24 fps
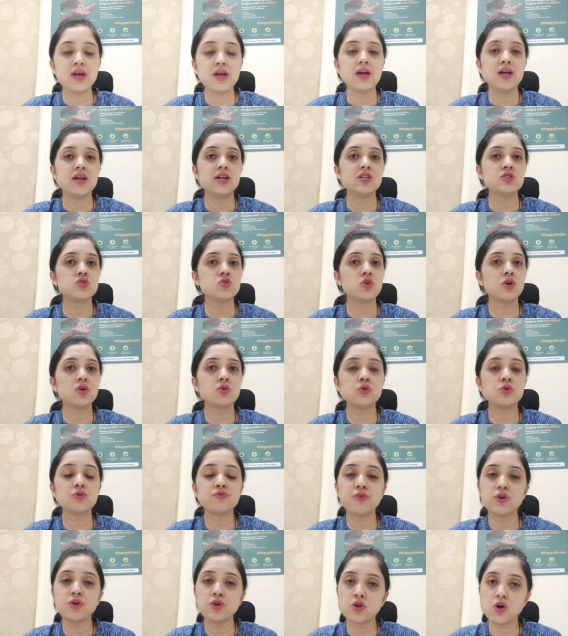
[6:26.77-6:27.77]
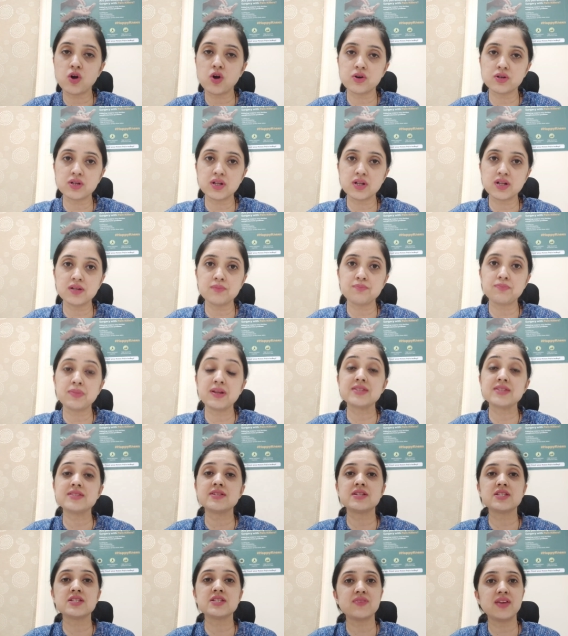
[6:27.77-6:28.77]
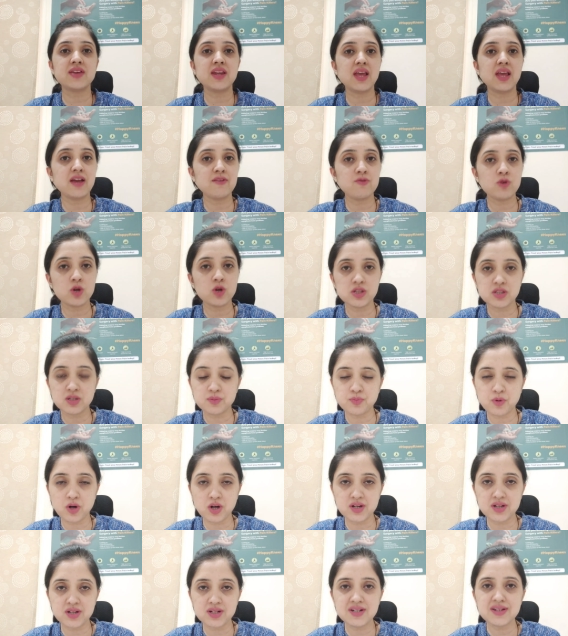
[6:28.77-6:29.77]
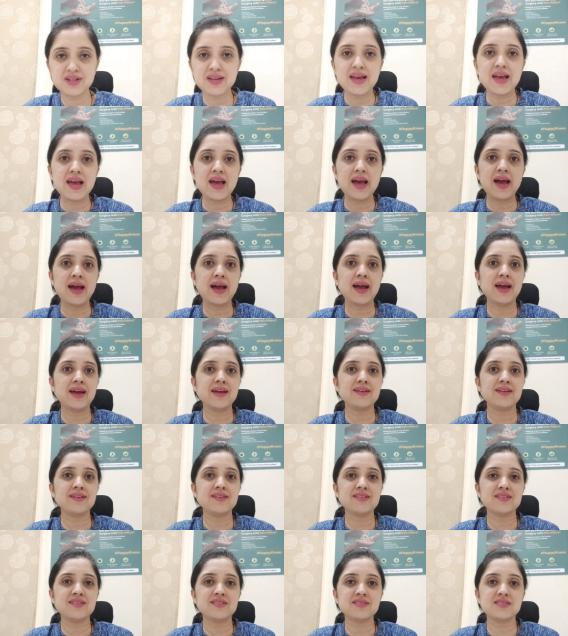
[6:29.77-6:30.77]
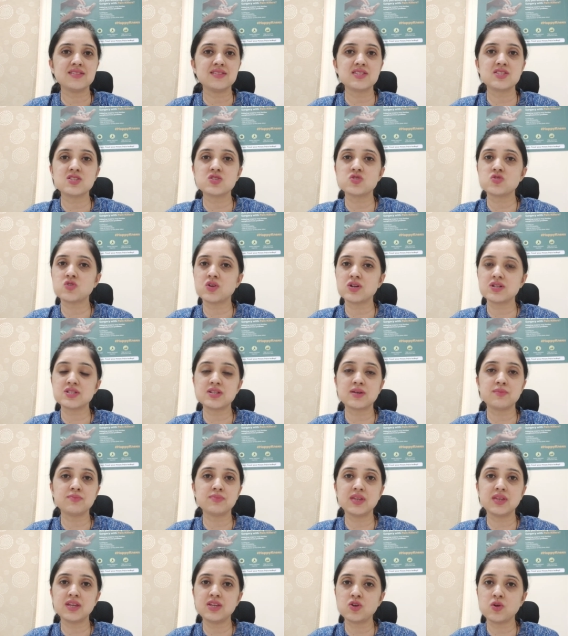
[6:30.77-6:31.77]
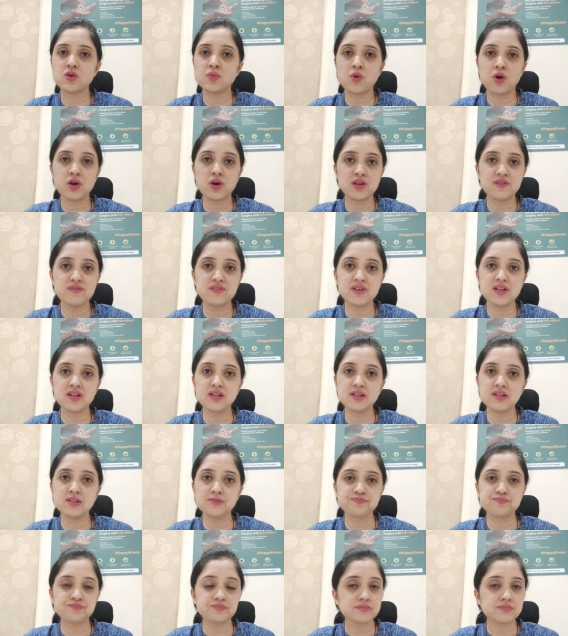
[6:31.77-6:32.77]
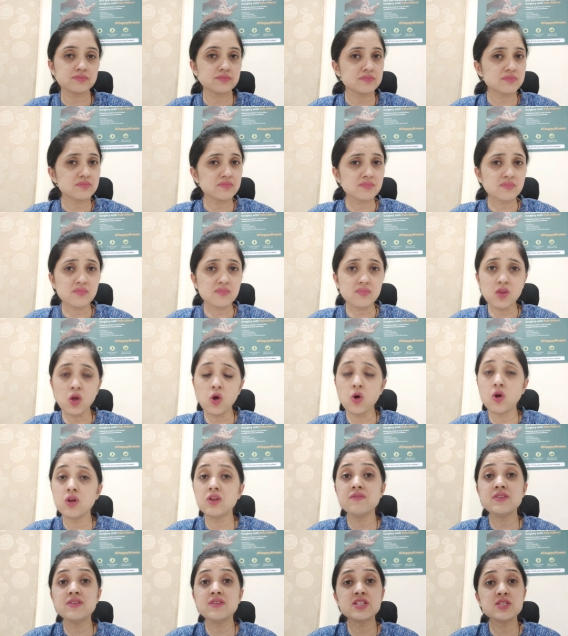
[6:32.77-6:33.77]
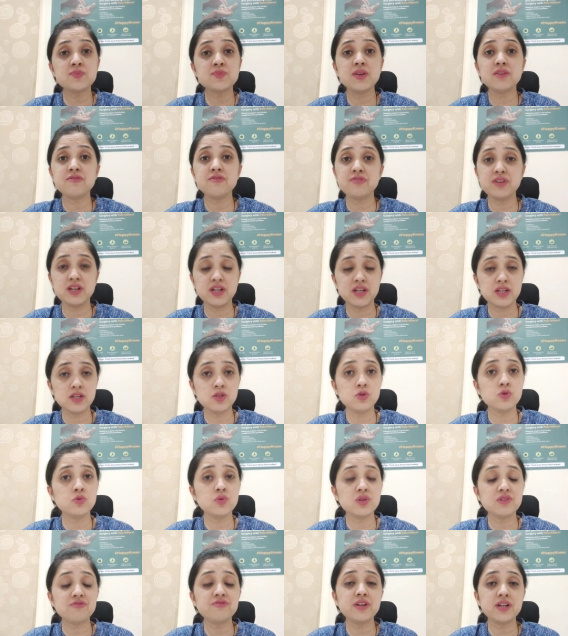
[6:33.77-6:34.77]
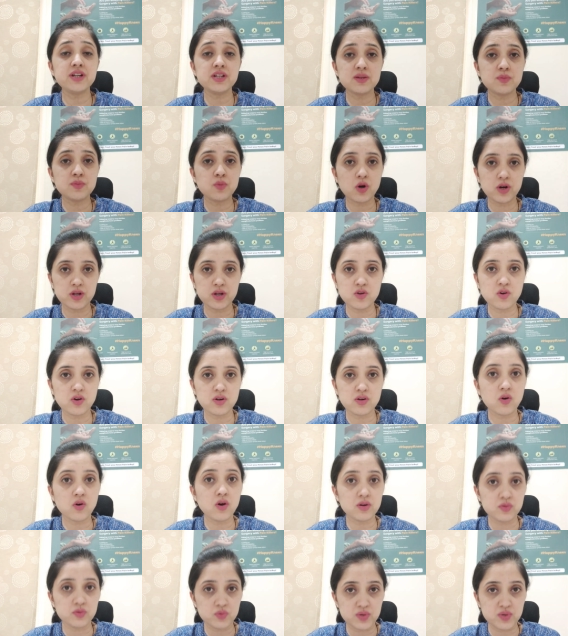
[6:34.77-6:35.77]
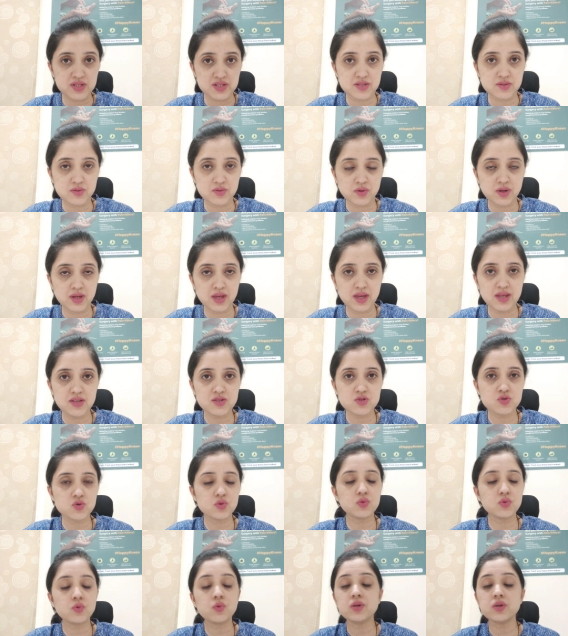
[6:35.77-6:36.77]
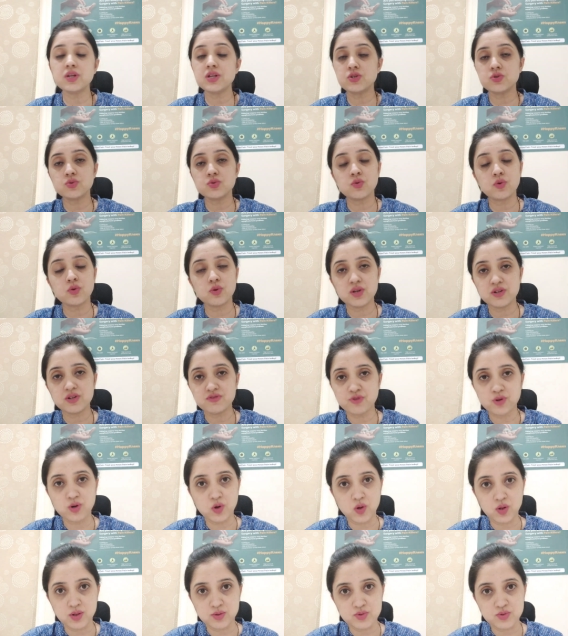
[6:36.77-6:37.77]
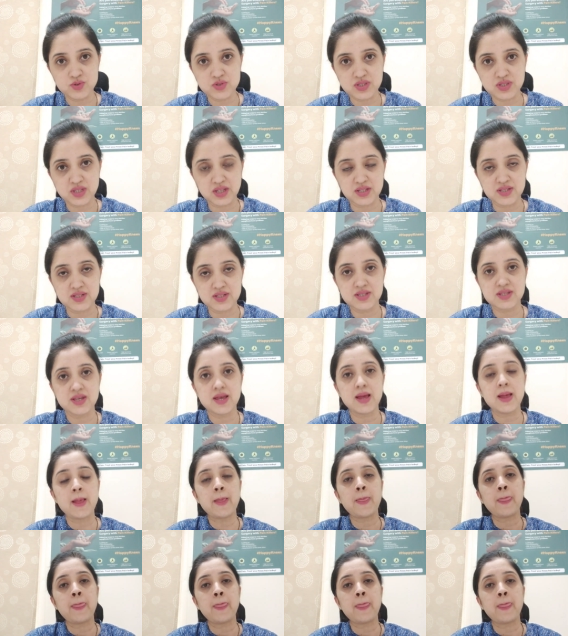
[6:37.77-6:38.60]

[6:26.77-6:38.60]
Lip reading: It's not good for long run. Plus it is very heavy on the pocket, and this is not something your body will always be feed. You will feed the body on always. Okay, so no need to go in for all those things.